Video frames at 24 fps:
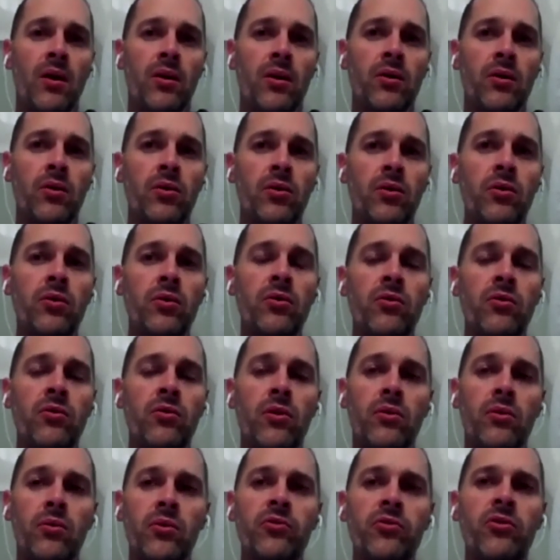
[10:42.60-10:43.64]
Youth are
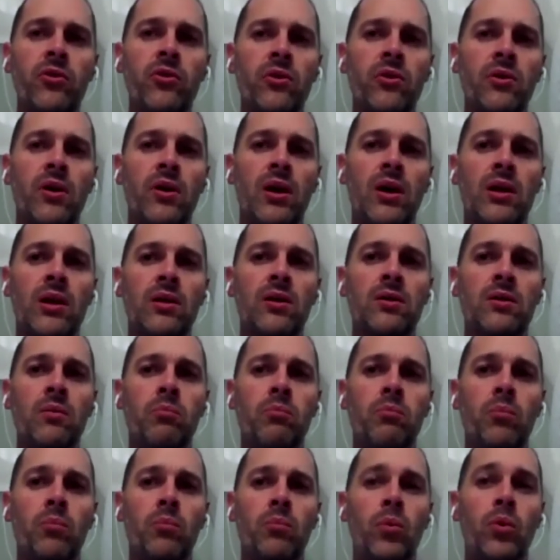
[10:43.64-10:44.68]
also a lot
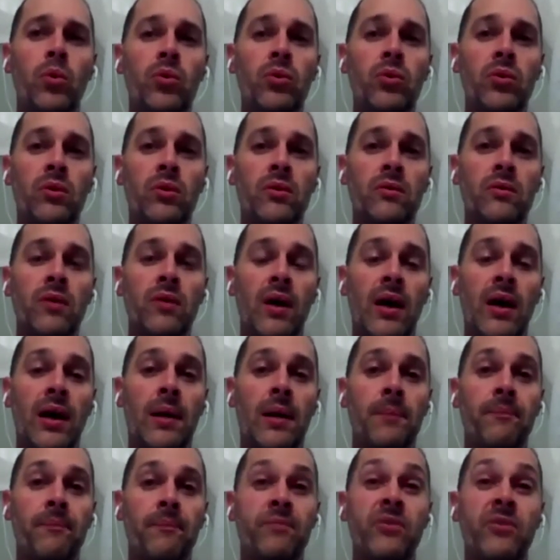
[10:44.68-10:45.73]
more
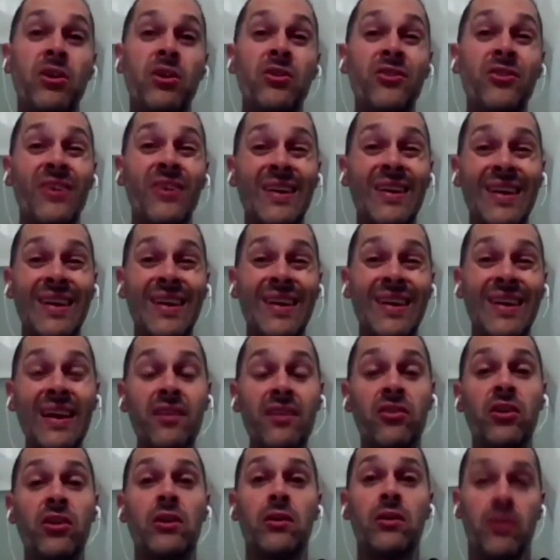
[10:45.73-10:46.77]

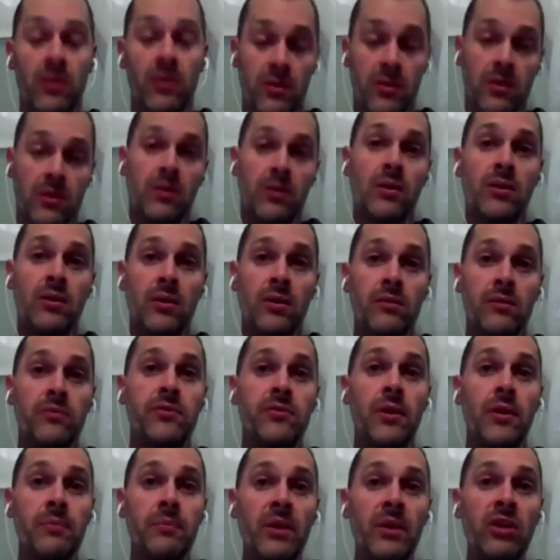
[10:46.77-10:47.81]
disconnected
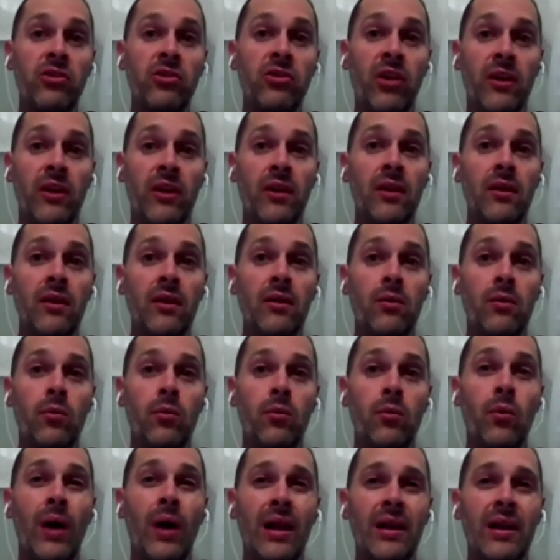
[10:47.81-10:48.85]
from each other,
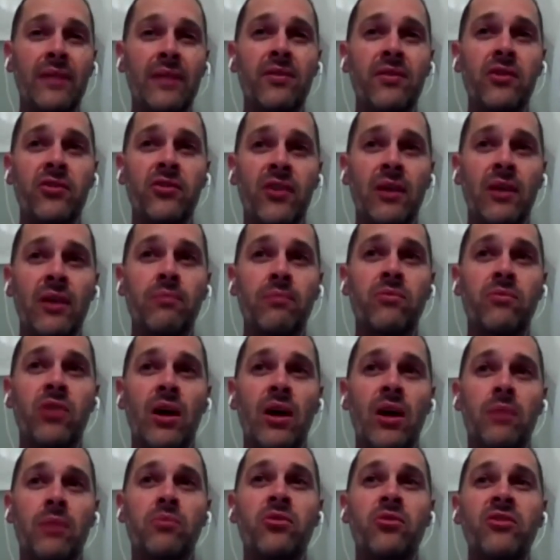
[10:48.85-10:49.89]
while at the same
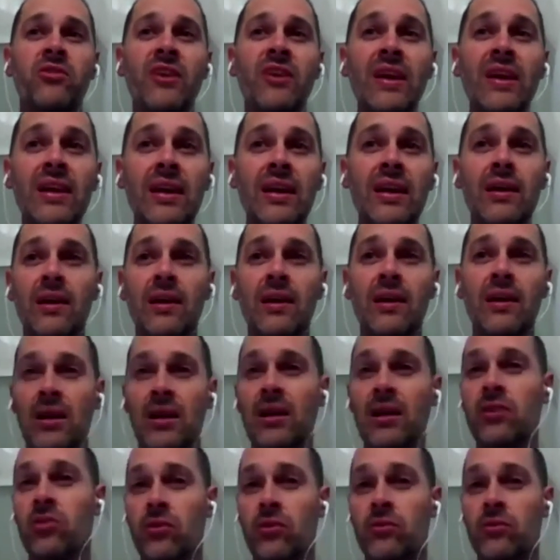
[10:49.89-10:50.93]
time seeking
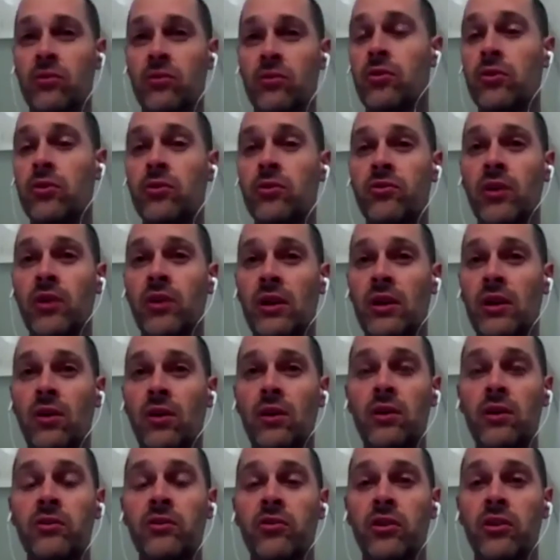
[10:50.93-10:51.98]
connection through
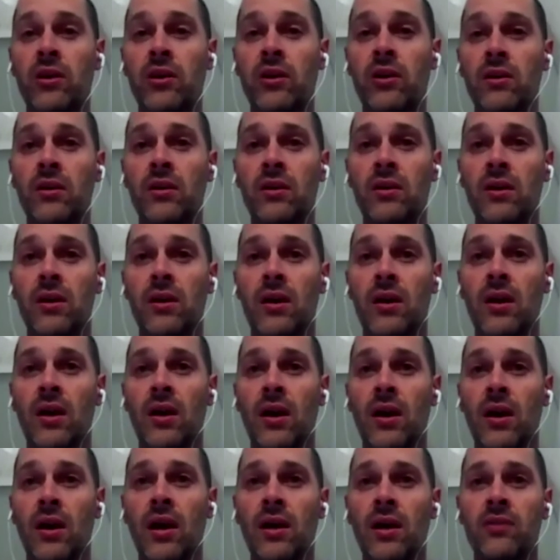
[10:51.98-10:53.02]
technology.
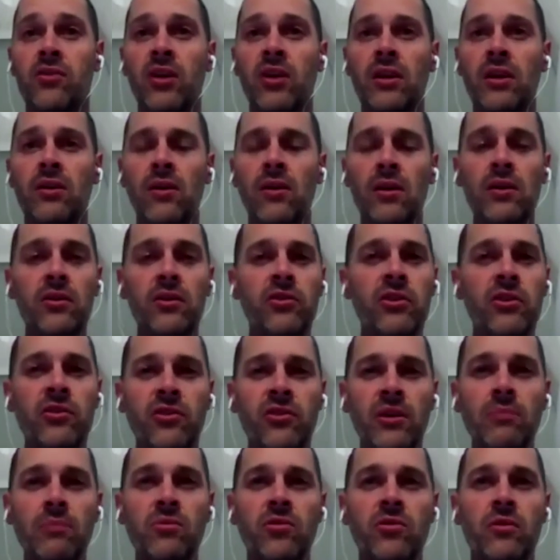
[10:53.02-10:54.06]
And technology
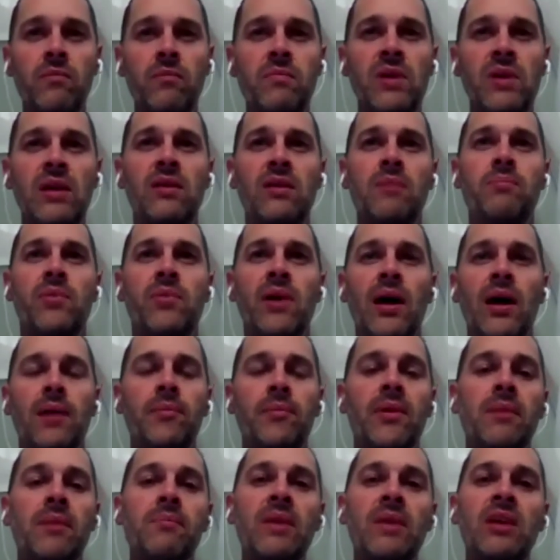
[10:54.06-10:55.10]
seems to be the primary
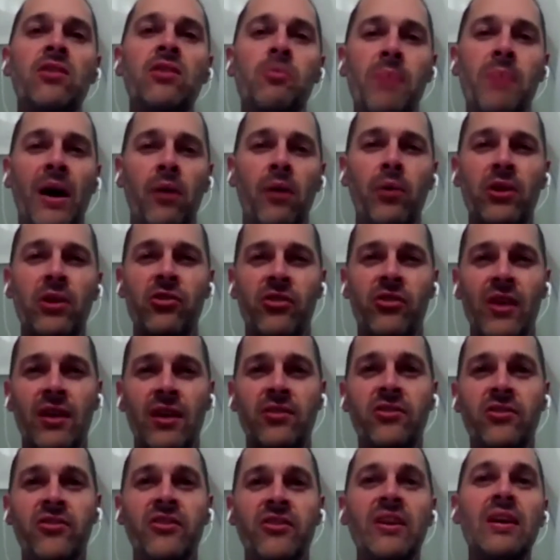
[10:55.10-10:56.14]
means by which they
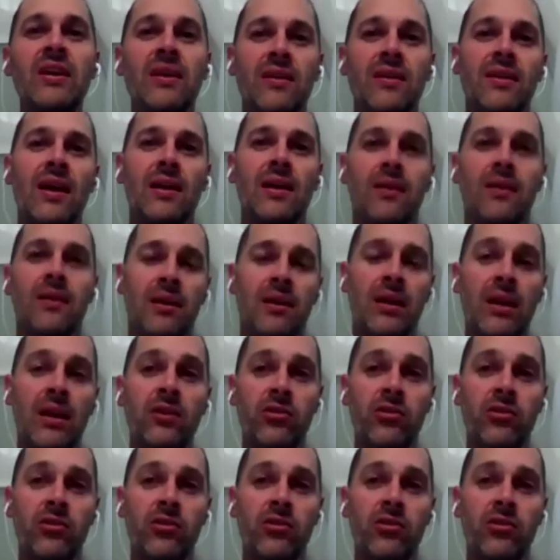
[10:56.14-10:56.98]
seek that connection.